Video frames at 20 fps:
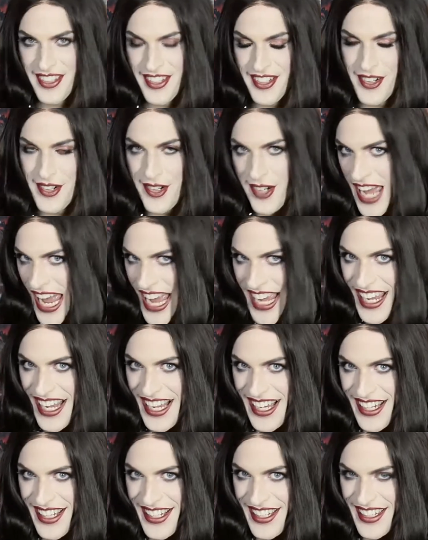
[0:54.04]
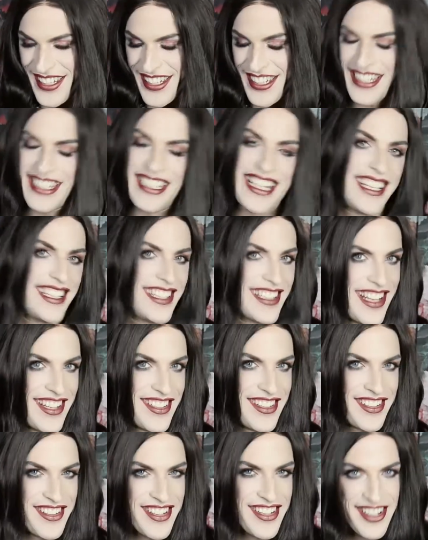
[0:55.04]
Okay guys, let's
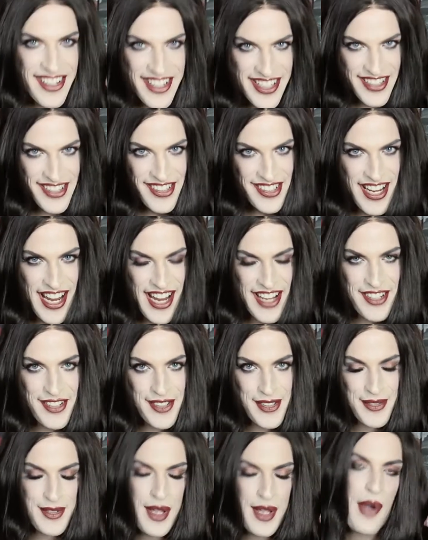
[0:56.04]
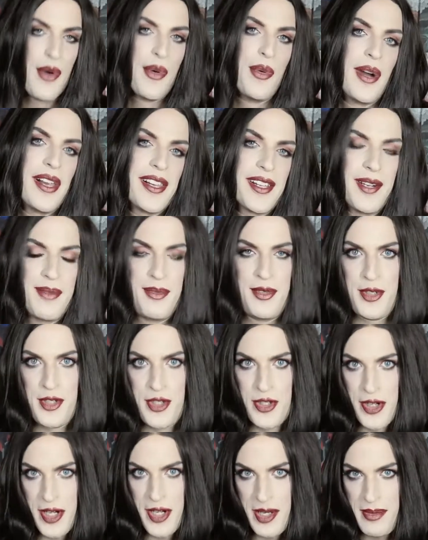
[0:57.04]
get started and welcome to
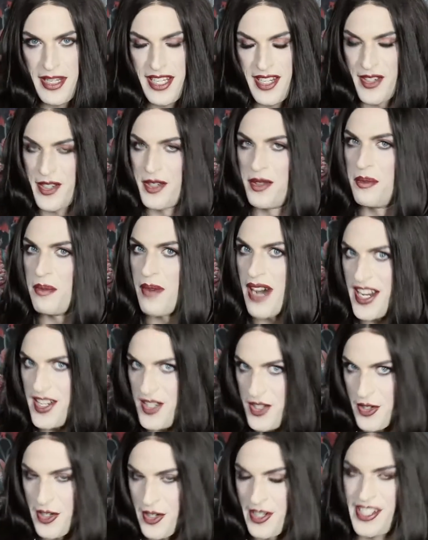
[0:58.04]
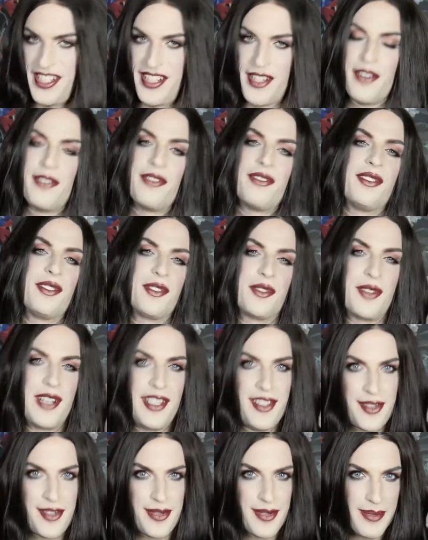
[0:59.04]
join me on my journey of
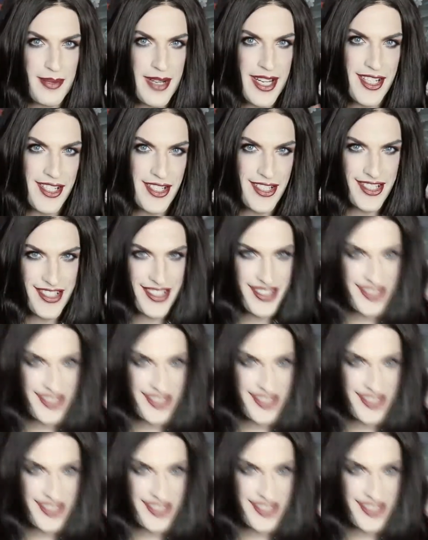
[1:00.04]
transformation.